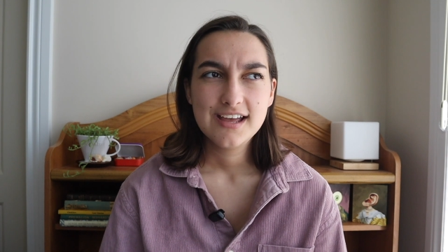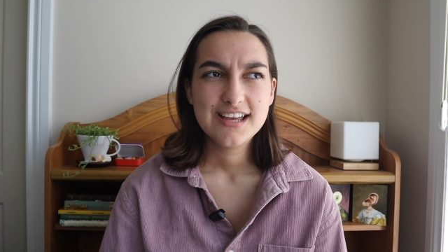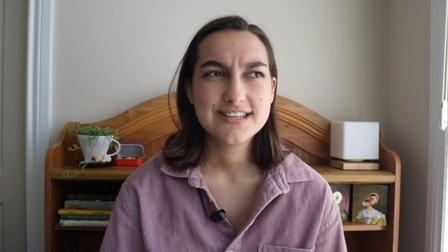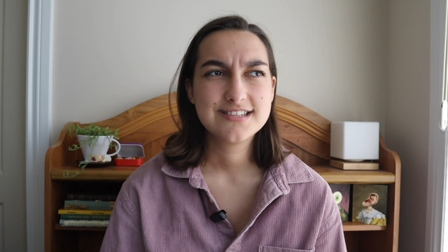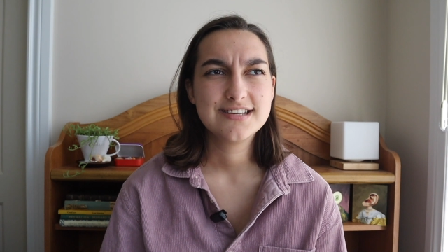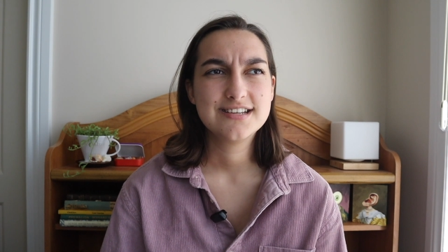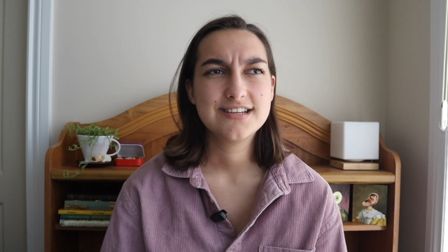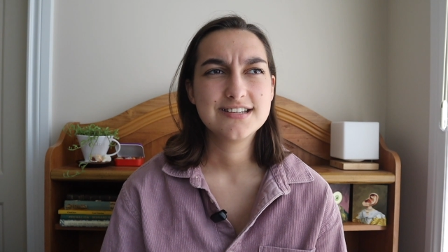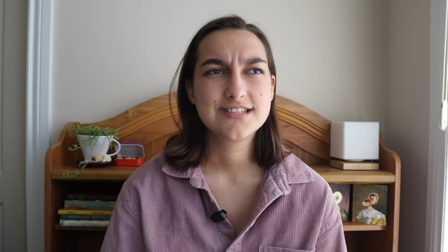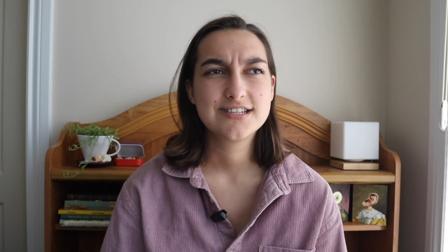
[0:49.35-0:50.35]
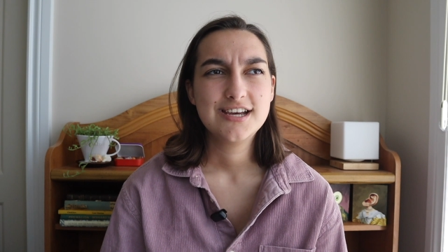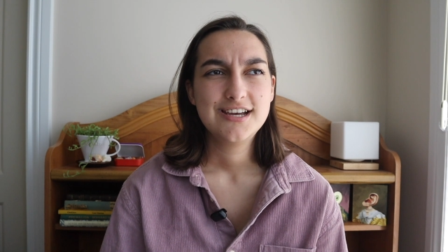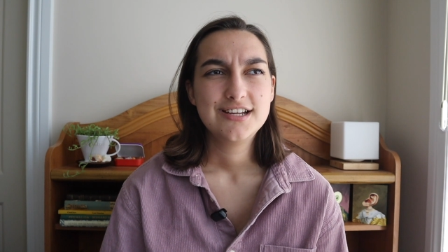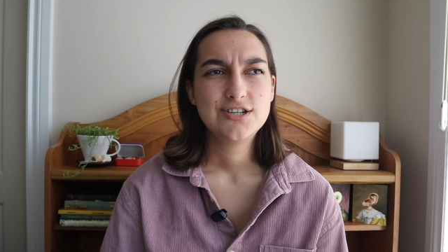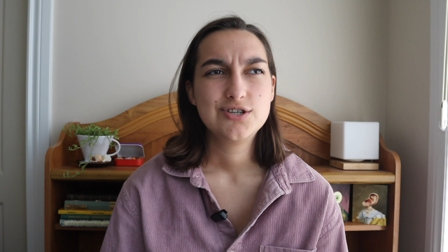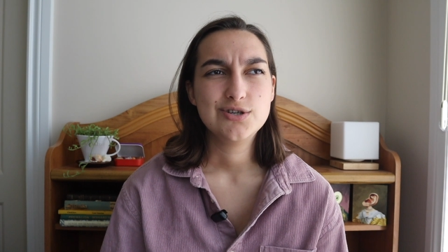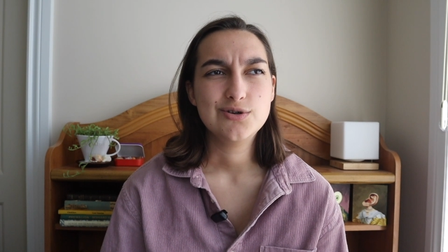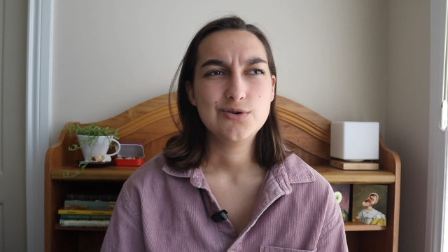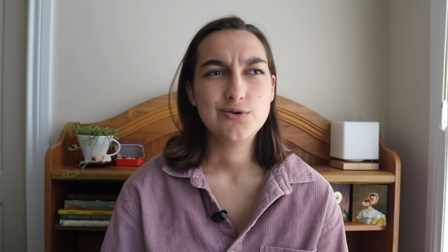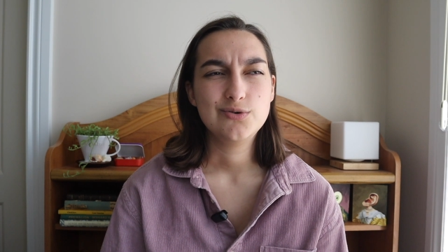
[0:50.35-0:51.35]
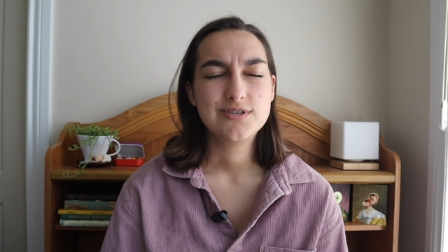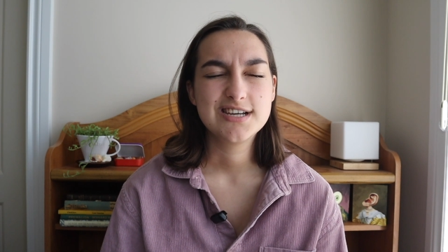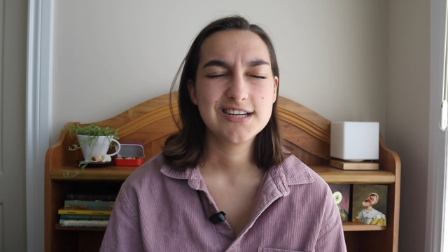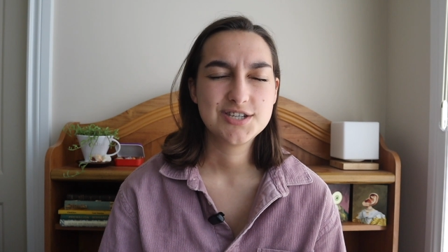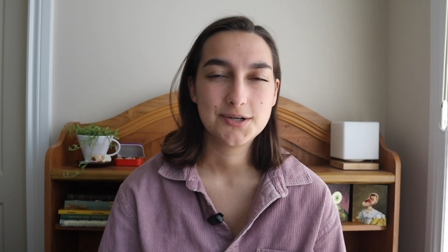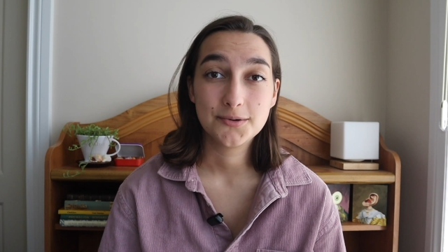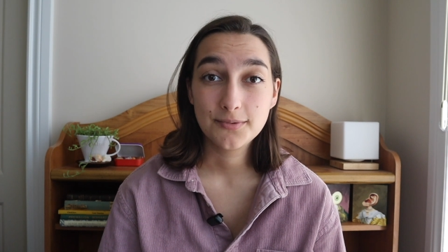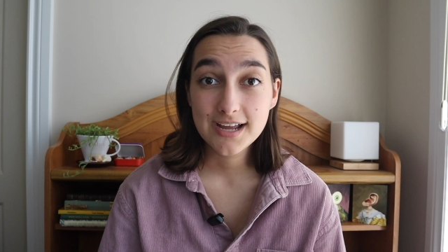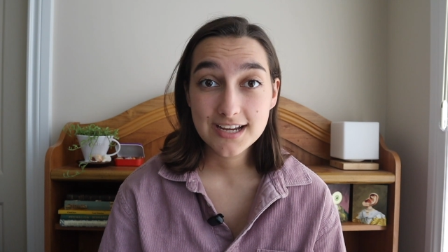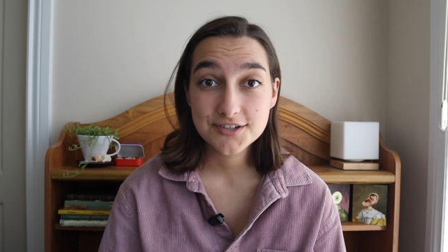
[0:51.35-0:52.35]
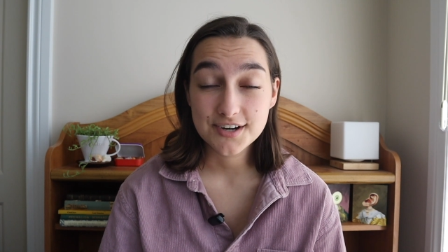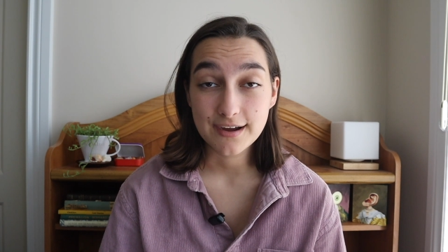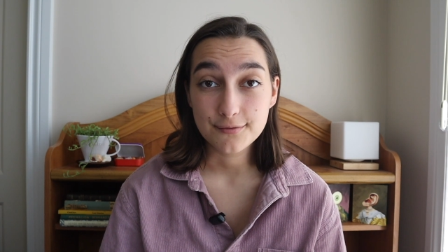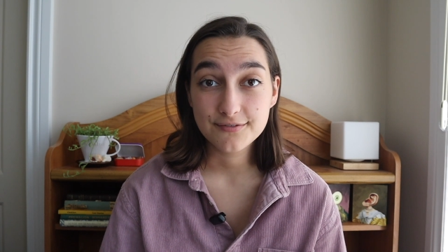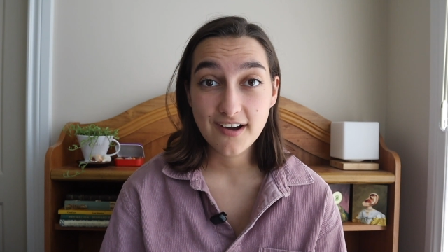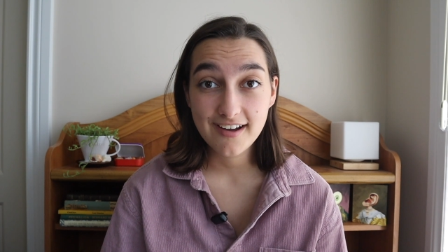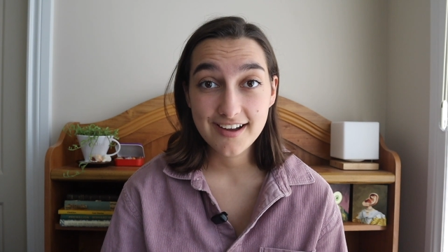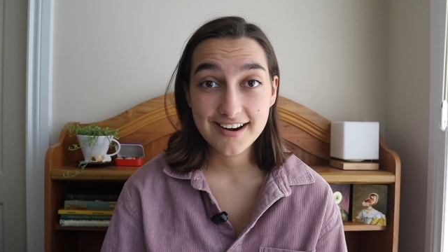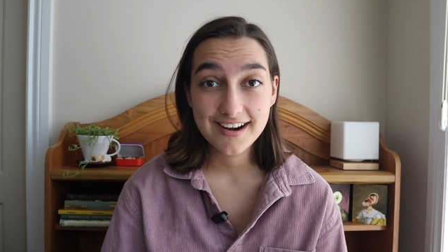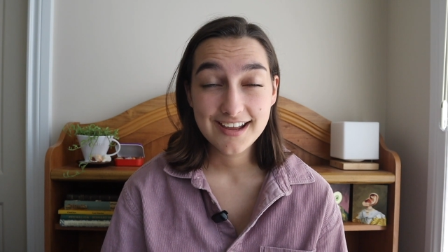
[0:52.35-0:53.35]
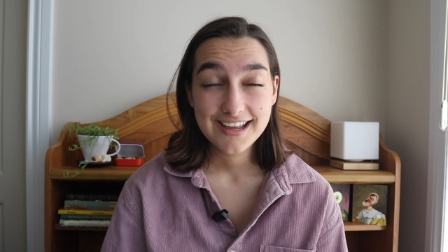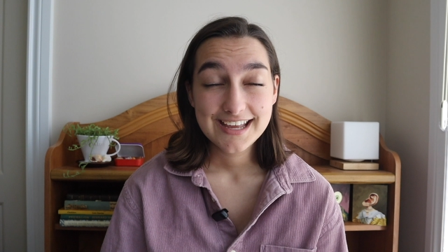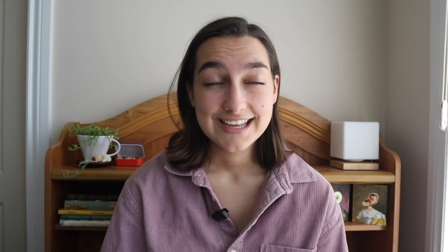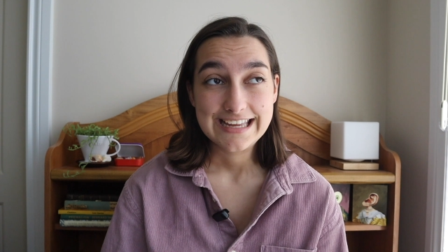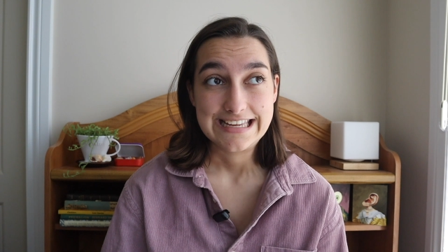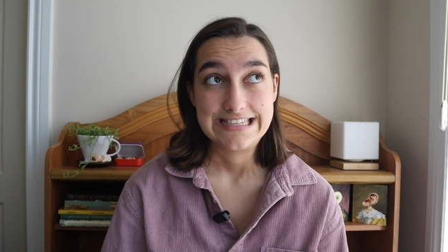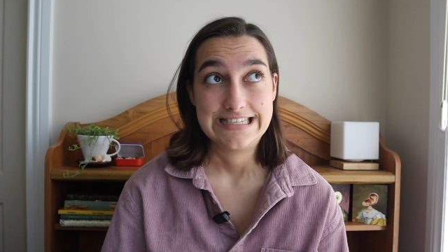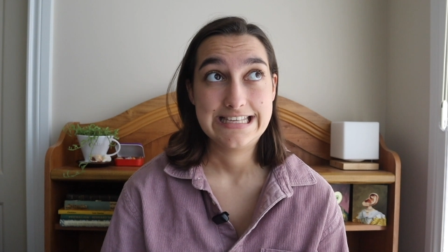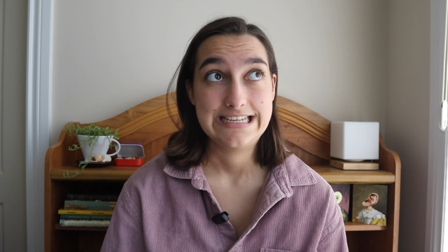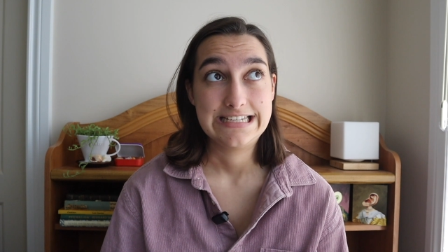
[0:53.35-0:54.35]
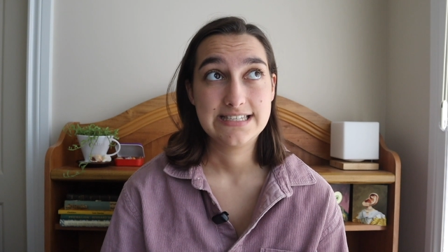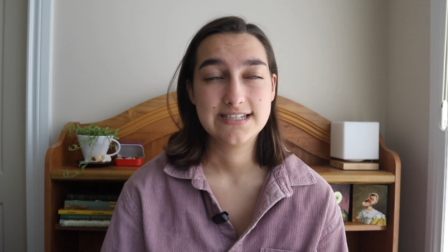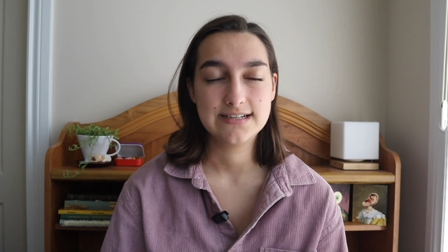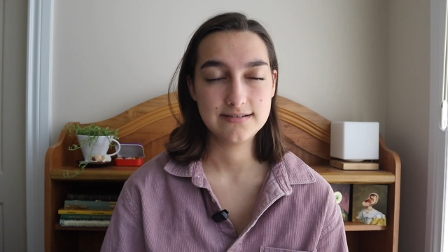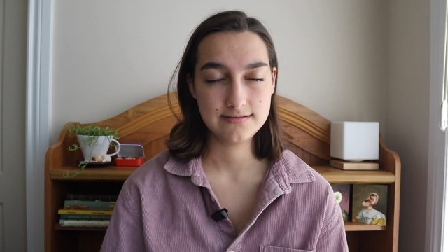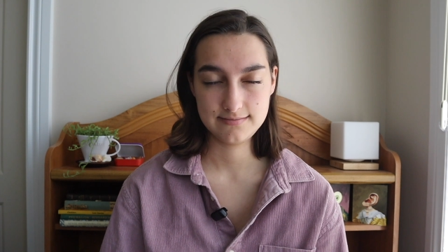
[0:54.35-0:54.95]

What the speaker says: Is this to test your range and have fun? Is this to